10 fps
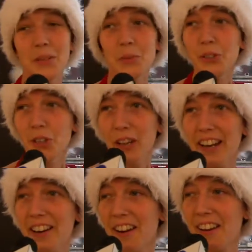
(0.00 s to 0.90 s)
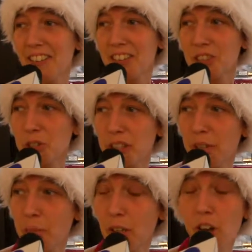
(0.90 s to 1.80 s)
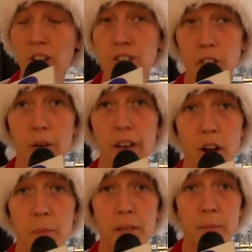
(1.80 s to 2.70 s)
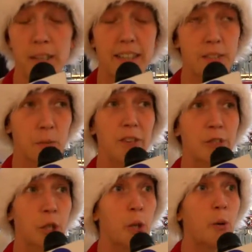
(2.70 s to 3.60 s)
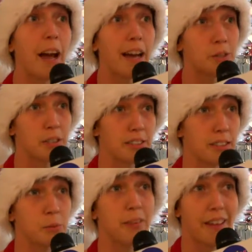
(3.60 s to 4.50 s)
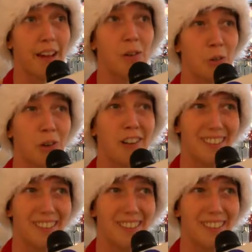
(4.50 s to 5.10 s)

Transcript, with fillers: We're located on Elliott Street, but also in Harmony Place. We have two addresses. We're that cool.